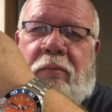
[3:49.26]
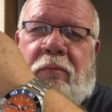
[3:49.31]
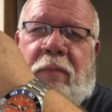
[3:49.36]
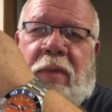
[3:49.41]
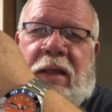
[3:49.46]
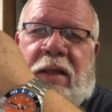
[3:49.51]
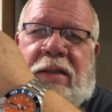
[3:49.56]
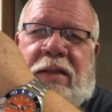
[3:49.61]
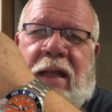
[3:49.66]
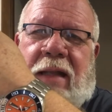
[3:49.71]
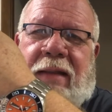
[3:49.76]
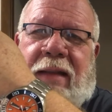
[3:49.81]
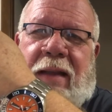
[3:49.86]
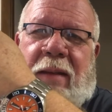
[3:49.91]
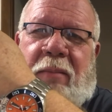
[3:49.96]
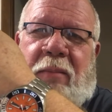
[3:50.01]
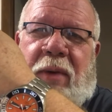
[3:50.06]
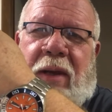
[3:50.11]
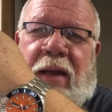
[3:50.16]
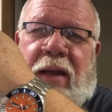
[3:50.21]
it's not
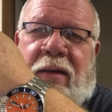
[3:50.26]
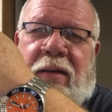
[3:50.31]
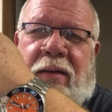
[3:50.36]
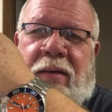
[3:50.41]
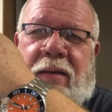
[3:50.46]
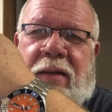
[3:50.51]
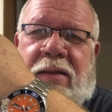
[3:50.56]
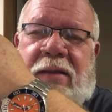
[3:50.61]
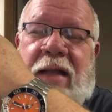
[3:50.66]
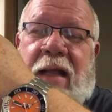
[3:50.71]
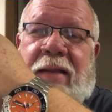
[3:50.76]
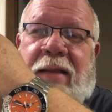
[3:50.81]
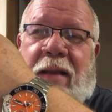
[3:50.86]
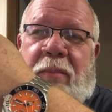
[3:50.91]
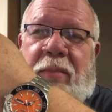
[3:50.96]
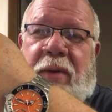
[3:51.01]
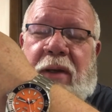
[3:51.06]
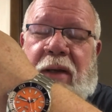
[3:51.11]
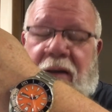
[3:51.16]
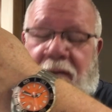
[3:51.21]
that bad. It's not
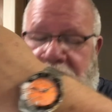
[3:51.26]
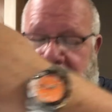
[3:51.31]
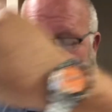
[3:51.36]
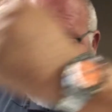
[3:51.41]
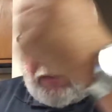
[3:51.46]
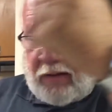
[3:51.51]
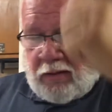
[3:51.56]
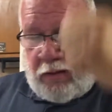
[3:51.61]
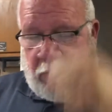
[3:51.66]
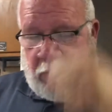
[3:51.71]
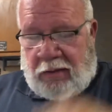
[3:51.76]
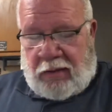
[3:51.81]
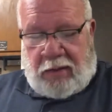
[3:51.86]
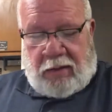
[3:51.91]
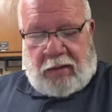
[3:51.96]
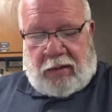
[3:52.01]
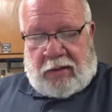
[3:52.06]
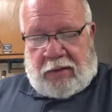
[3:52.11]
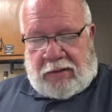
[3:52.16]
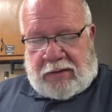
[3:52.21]
that big, really.
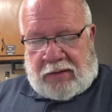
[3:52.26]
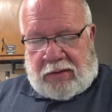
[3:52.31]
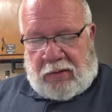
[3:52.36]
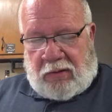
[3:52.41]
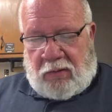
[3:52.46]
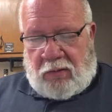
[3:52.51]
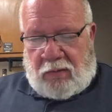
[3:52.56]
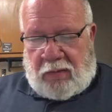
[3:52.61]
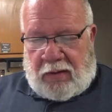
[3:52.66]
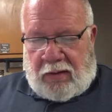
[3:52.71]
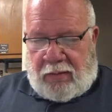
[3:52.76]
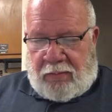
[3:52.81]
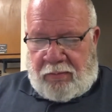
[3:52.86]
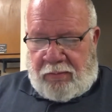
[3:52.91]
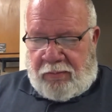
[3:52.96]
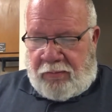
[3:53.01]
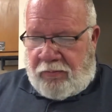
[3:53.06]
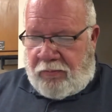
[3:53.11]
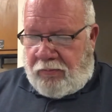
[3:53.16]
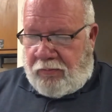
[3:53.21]
So...
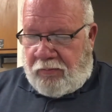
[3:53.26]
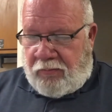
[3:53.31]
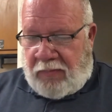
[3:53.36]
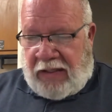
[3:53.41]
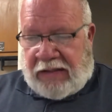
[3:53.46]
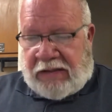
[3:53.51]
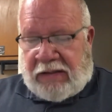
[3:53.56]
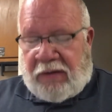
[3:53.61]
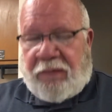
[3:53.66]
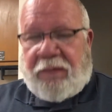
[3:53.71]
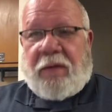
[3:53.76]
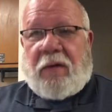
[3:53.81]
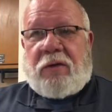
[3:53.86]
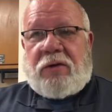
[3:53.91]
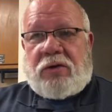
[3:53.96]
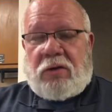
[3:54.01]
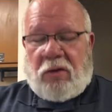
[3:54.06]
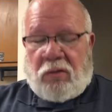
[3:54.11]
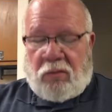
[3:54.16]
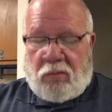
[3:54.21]
it's a
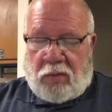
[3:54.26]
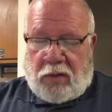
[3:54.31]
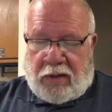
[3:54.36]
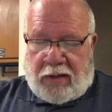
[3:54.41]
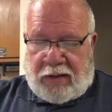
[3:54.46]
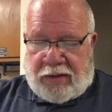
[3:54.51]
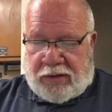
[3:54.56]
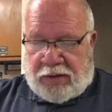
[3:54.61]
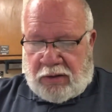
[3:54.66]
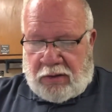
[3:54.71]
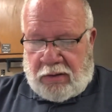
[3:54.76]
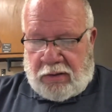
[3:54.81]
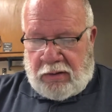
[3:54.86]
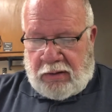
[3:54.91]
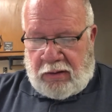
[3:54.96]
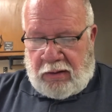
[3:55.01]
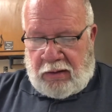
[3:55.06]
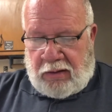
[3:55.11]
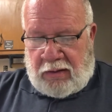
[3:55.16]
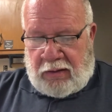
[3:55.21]
functional watch.
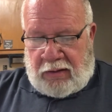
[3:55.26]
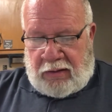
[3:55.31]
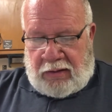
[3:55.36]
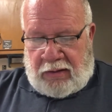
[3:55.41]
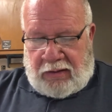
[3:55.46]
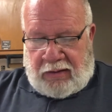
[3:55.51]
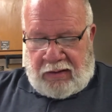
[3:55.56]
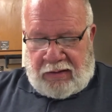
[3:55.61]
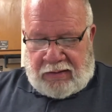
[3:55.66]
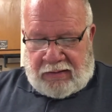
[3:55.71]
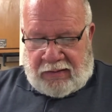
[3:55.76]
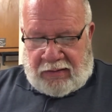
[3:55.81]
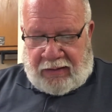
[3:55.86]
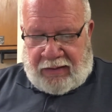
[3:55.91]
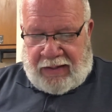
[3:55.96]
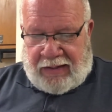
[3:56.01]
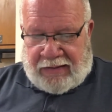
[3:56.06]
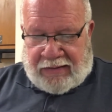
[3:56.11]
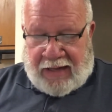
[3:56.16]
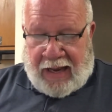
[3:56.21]
It
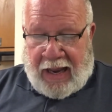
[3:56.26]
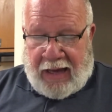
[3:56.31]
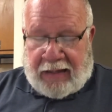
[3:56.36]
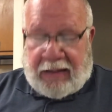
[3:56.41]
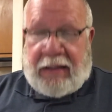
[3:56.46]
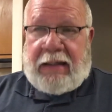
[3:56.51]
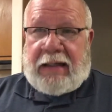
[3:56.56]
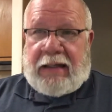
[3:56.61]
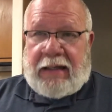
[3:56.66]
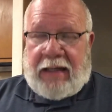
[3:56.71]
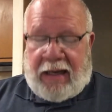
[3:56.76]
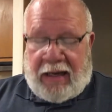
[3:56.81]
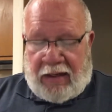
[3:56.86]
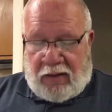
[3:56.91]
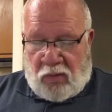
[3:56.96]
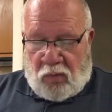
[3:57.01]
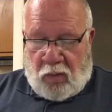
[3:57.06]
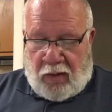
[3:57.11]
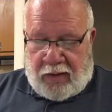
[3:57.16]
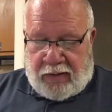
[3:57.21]
has hacking and
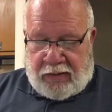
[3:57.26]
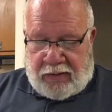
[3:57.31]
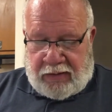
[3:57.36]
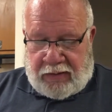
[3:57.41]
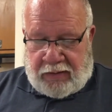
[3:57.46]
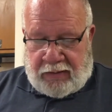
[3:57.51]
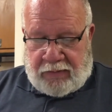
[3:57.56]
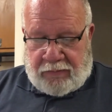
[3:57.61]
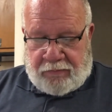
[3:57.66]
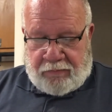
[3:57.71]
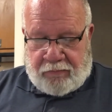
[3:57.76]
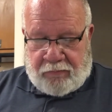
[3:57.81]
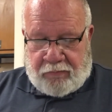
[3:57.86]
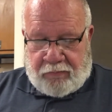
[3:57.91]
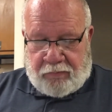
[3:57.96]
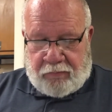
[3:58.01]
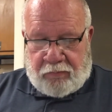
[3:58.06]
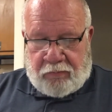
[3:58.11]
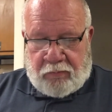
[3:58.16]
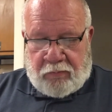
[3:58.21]
hand winding.
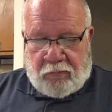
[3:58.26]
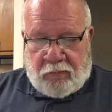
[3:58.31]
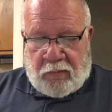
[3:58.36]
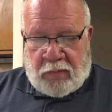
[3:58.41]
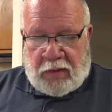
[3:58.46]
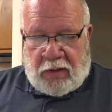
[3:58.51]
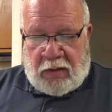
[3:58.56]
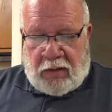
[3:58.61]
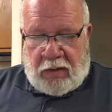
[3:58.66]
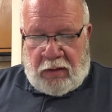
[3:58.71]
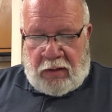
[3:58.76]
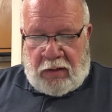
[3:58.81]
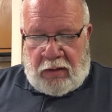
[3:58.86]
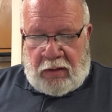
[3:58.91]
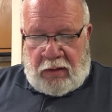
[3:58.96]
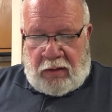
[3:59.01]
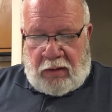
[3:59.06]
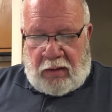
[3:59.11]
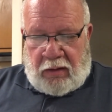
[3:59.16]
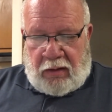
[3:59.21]

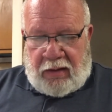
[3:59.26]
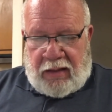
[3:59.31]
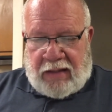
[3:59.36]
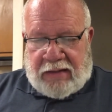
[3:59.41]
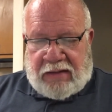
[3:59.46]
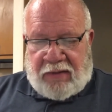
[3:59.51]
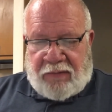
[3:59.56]
It has the